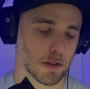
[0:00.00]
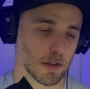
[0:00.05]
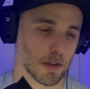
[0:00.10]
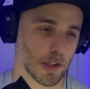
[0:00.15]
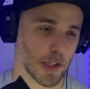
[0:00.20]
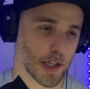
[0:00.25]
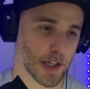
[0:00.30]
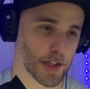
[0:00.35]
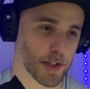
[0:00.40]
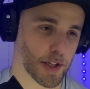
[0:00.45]

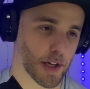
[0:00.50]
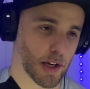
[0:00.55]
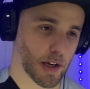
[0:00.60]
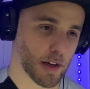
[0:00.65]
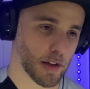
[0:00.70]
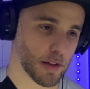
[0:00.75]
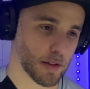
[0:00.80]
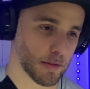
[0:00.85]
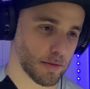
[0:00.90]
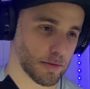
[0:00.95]
and
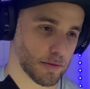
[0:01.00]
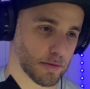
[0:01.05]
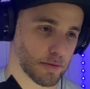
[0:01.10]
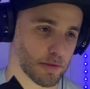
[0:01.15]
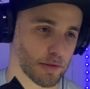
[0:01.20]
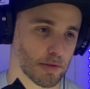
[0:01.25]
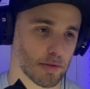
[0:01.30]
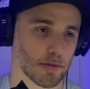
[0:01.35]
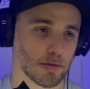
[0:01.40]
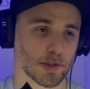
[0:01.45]

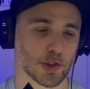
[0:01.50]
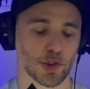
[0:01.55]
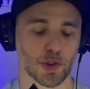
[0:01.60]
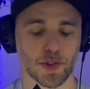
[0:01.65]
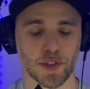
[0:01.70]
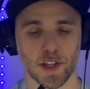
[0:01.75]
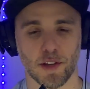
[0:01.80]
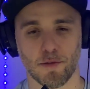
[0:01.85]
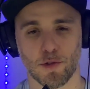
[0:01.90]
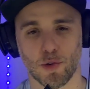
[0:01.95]

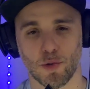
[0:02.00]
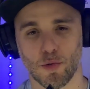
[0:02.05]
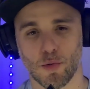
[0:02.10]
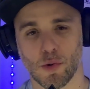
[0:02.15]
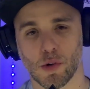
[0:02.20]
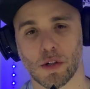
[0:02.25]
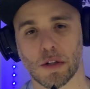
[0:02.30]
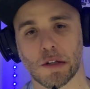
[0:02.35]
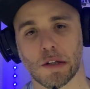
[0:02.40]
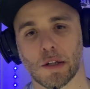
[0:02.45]
shouldn't give
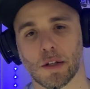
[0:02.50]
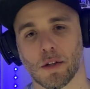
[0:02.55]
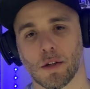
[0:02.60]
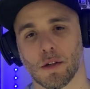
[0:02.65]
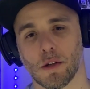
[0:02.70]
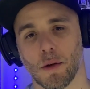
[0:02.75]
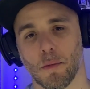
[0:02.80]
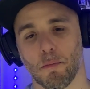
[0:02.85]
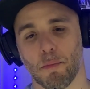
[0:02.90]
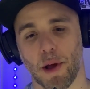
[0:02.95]
you
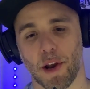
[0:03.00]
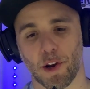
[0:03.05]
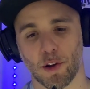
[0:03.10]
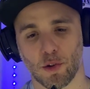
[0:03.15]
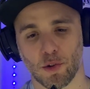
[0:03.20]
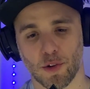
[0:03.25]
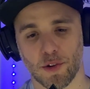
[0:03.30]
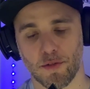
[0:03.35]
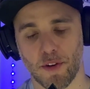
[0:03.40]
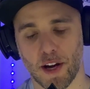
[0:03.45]

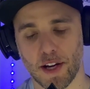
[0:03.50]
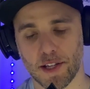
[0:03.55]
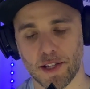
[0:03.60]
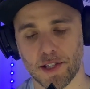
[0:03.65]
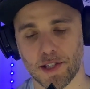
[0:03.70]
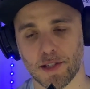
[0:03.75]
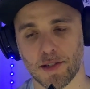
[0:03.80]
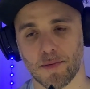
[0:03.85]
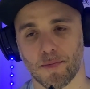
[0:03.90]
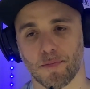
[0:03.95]
medical
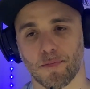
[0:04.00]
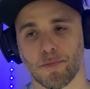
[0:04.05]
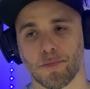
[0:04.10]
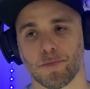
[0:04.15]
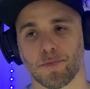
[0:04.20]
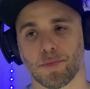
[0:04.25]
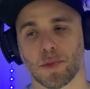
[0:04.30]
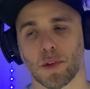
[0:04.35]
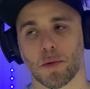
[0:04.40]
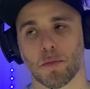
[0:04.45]
advice,
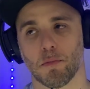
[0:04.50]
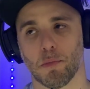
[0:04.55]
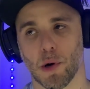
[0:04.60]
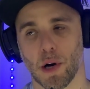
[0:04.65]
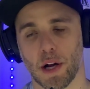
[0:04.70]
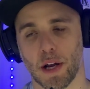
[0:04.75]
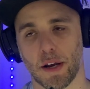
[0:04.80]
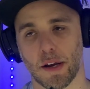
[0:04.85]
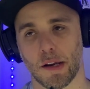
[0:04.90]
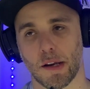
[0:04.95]

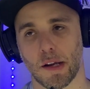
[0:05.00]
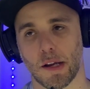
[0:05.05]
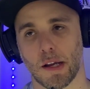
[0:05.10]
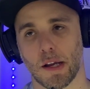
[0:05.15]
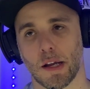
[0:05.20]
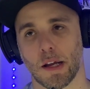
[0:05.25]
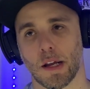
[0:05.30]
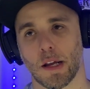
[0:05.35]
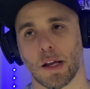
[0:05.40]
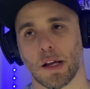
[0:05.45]
but
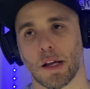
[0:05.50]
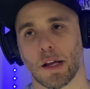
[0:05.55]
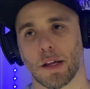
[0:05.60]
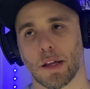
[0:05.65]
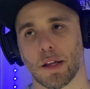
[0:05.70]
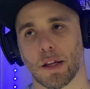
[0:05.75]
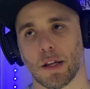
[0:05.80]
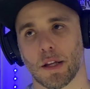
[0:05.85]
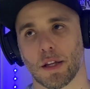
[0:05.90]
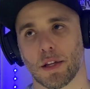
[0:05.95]

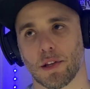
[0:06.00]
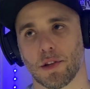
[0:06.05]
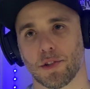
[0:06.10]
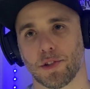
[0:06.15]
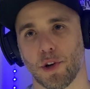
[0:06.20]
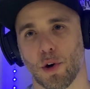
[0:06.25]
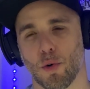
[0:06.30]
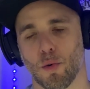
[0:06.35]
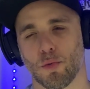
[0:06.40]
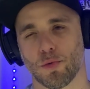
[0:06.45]

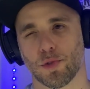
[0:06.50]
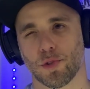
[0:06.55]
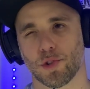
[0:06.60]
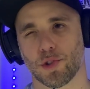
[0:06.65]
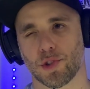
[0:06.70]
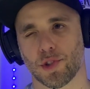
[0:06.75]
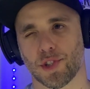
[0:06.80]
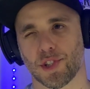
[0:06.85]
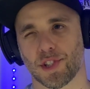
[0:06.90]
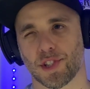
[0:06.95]
don't
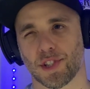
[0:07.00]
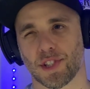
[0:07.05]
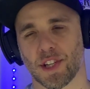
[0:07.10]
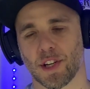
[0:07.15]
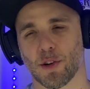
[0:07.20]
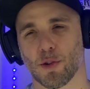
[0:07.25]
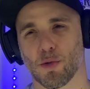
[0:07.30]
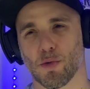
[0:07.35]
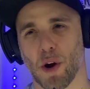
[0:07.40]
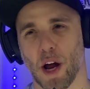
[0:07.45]
sit
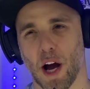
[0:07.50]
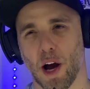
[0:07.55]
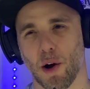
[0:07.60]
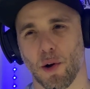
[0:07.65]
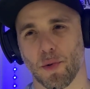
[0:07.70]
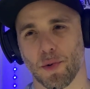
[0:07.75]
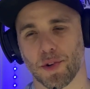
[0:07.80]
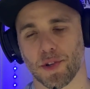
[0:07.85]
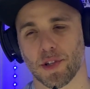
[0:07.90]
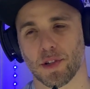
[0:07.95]

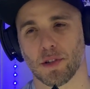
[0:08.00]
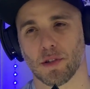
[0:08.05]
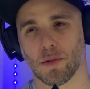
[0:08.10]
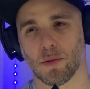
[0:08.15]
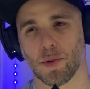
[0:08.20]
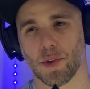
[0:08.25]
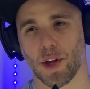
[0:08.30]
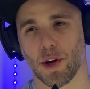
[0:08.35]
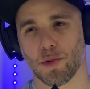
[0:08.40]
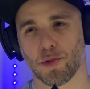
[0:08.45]
around
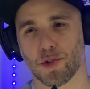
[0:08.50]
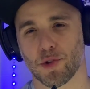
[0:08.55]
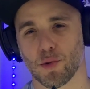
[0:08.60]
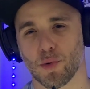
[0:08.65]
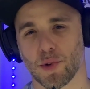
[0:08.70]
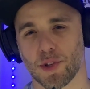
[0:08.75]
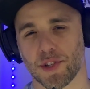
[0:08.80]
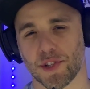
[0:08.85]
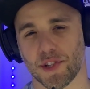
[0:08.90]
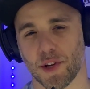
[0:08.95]
without
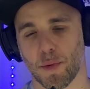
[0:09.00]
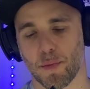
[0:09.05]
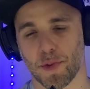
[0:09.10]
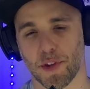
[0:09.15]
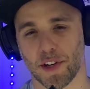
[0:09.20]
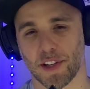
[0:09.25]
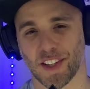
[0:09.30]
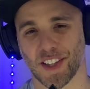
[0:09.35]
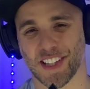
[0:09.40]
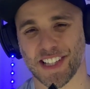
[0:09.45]
doing
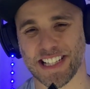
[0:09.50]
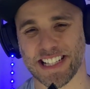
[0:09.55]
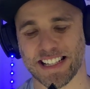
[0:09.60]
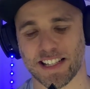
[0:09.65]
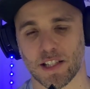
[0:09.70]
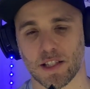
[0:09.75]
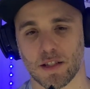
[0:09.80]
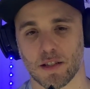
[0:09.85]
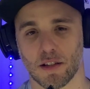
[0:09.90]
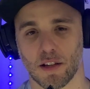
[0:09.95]
something at
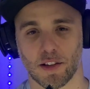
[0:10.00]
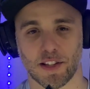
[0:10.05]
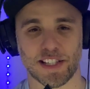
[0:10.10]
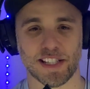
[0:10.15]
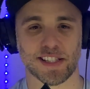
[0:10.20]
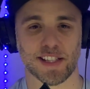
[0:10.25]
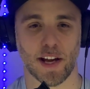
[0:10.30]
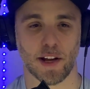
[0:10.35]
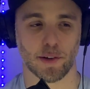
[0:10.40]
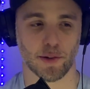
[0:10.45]
least
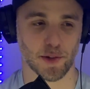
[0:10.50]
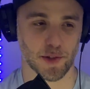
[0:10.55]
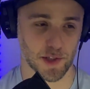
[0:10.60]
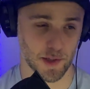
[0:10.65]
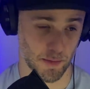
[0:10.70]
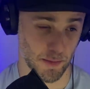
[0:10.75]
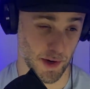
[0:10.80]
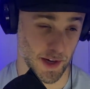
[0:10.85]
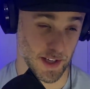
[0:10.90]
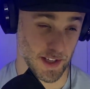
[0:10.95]
telling
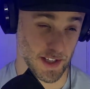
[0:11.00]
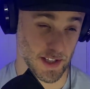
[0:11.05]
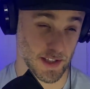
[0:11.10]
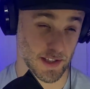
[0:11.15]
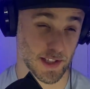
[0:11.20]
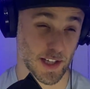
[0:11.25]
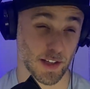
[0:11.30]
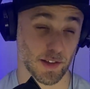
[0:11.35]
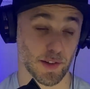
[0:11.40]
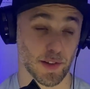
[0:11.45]
somebody,
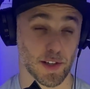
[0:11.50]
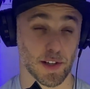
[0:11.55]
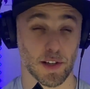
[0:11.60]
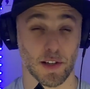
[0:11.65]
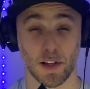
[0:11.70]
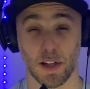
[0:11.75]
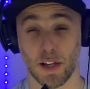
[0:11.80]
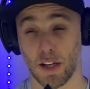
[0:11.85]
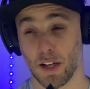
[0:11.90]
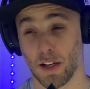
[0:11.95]
telling
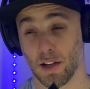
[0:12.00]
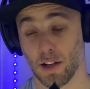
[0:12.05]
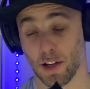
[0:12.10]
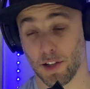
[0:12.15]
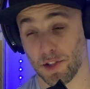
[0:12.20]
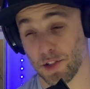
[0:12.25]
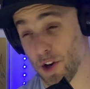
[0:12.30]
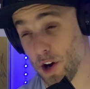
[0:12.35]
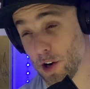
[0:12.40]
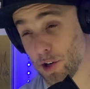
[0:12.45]
a
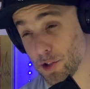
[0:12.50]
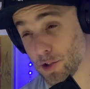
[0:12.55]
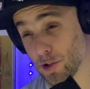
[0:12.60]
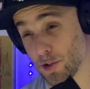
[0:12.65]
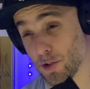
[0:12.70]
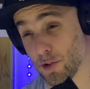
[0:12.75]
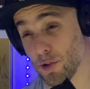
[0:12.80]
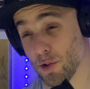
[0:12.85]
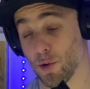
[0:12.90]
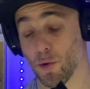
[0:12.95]

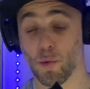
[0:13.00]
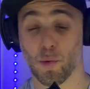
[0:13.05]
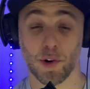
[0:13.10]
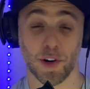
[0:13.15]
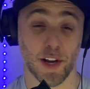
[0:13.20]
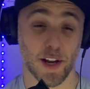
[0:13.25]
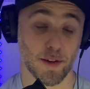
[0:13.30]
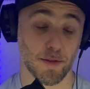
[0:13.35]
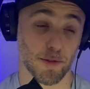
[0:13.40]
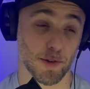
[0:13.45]
doctor or
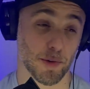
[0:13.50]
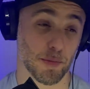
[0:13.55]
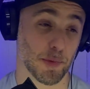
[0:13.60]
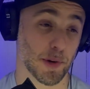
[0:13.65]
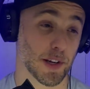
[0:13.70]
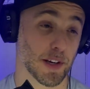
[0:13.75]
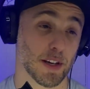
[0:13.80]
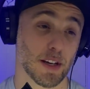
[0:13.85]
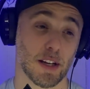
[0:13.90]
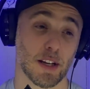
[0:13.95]
whatever.
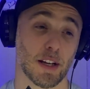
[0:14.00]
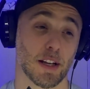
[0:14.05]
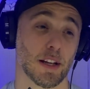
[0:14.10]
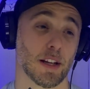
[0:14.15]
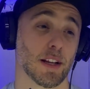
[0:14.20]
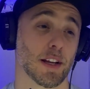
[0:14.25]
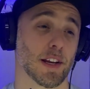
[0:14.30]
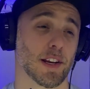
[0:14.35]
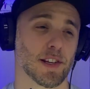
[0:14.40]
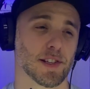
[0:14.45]
But
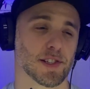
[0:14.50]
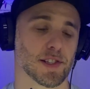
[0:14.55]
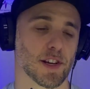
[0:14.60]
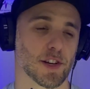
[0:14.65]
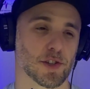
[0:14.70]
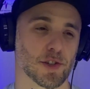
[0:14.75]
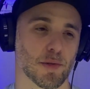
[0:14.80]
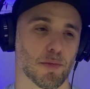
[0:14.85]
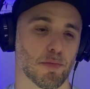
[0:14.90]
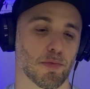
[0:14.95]
it is
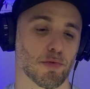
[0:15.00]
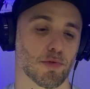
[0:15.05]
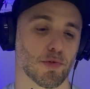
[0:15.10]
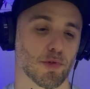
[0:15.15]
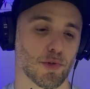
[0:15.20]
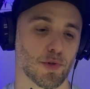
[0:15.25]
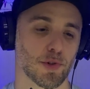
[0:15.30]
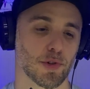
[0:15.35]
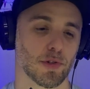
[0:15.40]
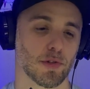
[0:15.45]
such a
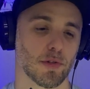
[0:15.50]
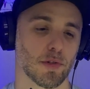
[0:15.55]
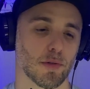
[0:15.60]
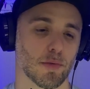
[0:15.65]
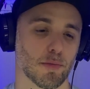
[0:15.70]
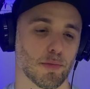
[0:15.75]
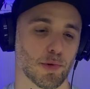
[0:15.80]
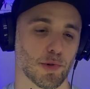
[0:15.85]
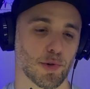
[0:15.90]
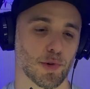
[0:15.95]
brutal
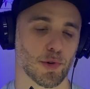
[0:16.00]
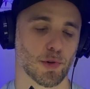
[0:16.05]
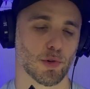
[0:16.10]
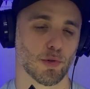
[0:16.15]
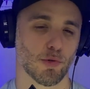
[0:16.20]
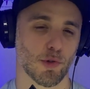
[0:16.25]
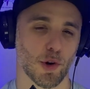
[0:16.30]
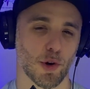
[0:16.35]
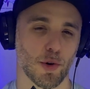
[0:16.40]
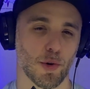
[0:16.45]

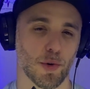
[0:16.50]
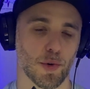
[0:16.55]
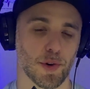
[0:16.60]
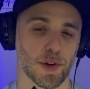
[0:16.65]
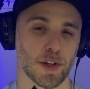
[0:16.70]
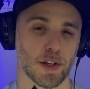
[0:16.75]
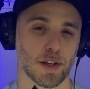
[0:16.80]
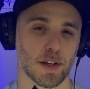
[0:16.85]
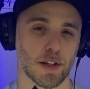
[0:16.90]
road.